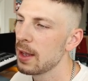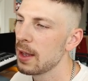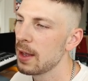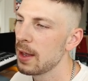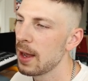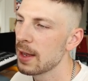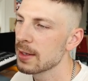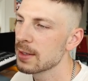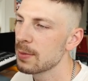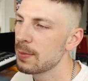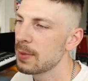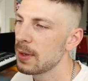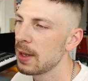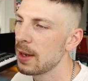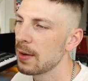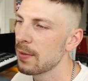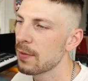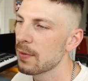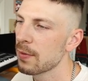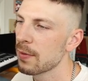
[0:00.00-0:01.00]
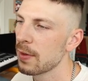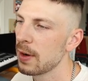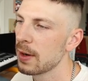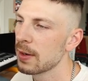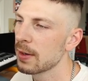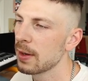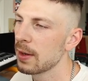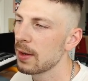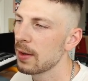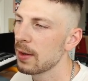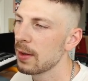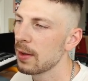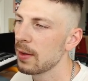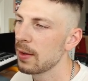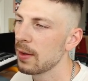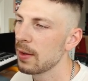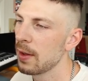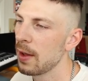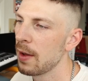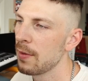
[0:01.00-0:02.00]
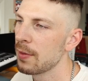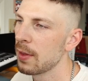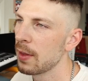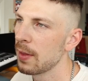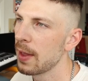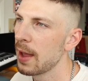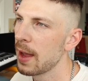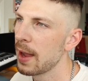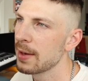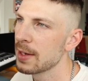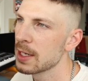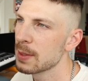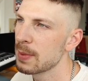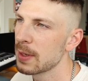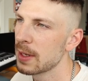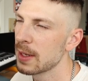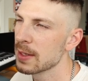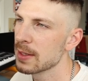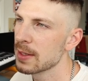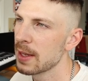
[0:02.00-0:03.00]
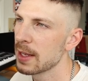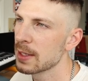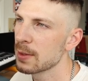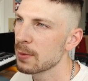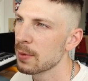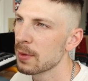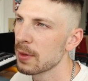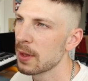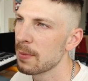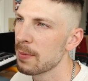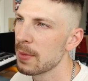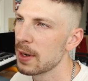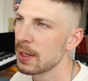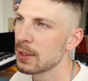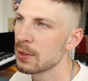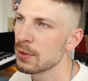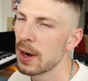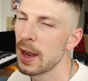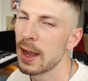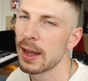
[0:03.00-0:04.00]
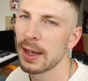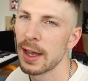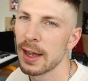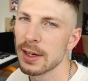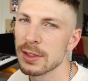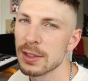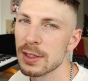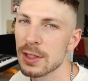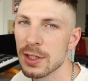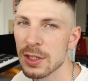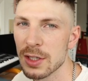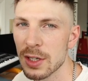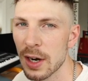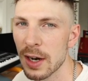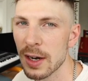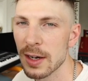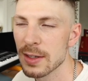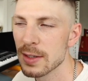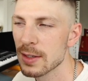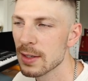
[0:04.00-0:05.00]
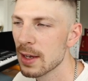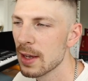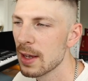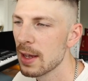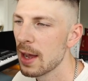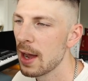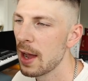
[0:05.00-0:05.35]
It has to be in front of the line just because that's where the MIDI track actually starts.